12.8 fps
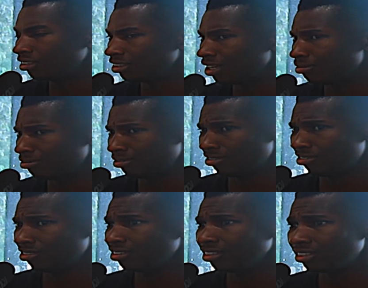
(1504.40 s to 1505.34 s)
I was like, well,
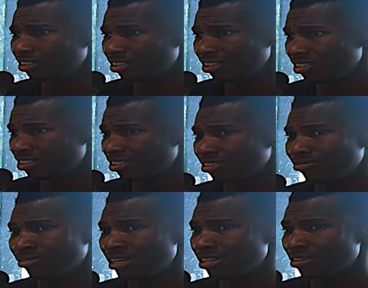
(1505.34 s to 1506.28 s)
it's just
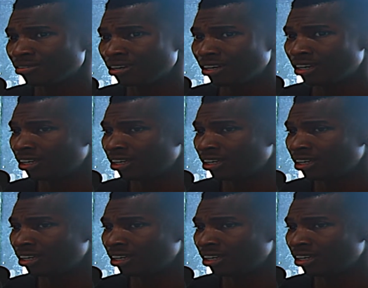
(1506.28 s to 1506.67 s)
rent to rent.